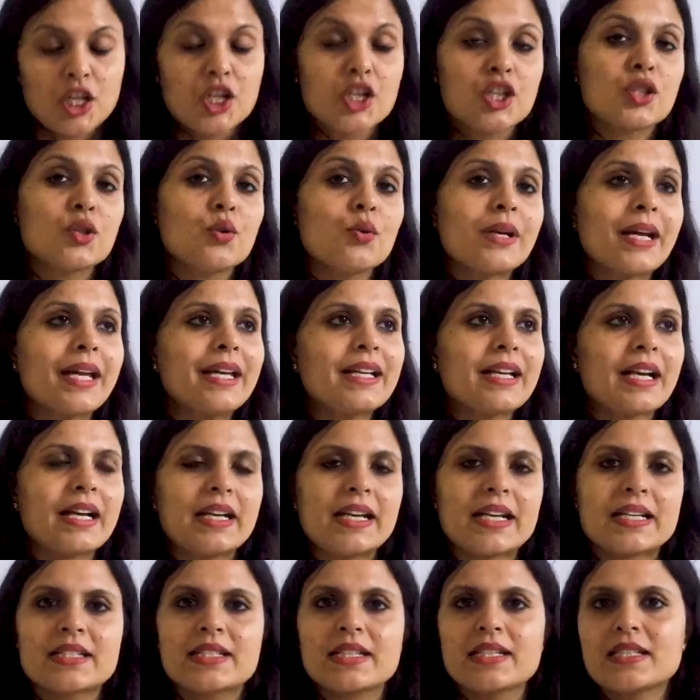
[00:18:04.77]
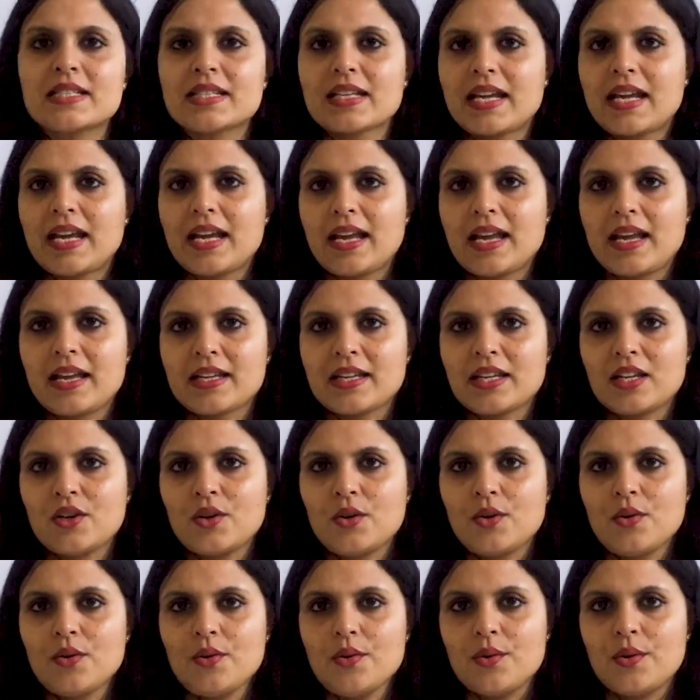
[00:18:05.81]
You can connect it,
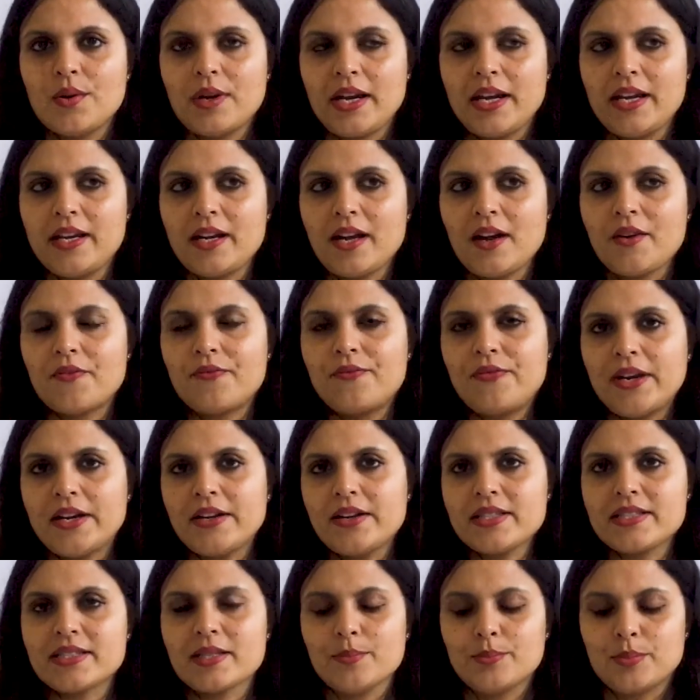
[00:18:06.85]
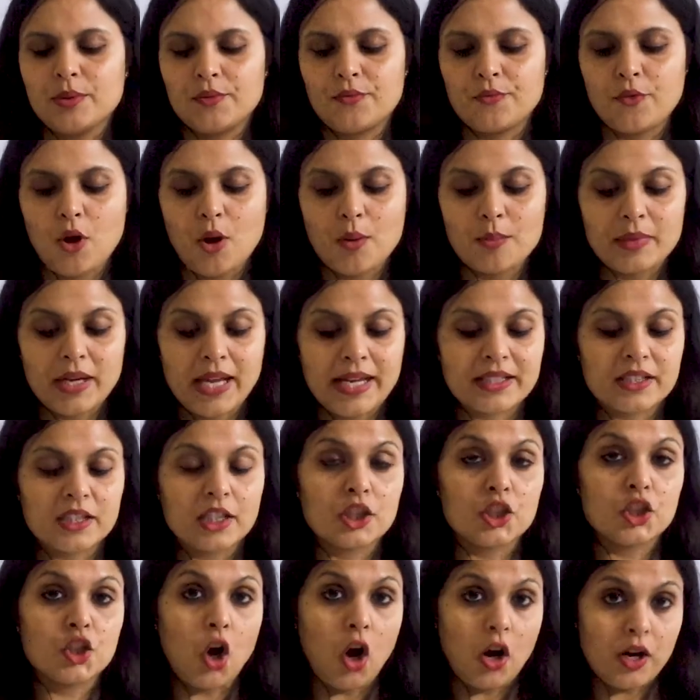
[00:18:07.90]
in a very simple form, like
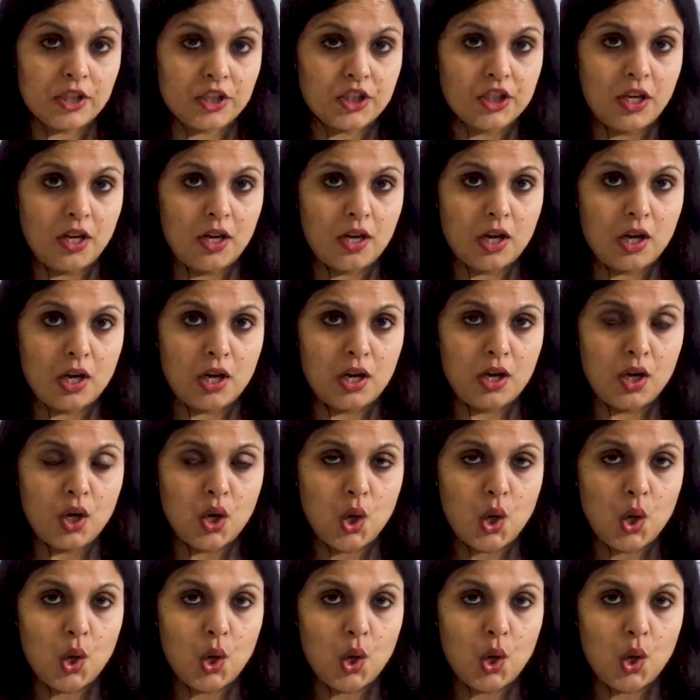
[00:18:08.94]
the doctor